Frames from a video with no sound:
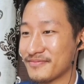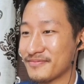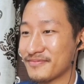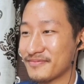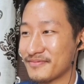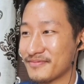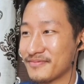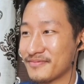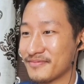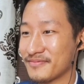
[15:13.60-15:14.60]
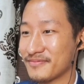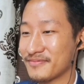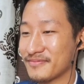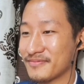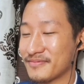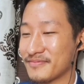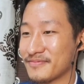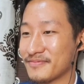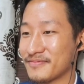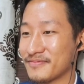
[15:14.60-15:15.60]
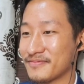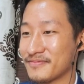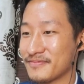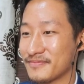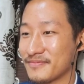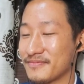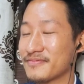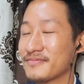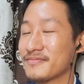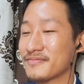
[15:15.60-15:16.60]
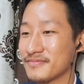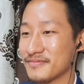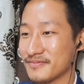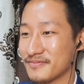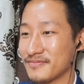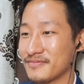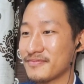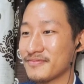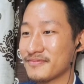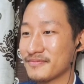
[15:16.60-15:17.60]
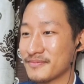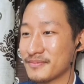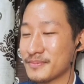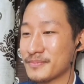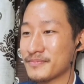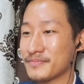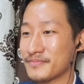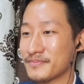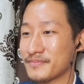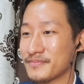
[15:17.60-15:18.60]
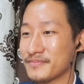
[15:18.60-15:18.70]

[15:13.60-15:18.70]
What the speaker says: (not speaking)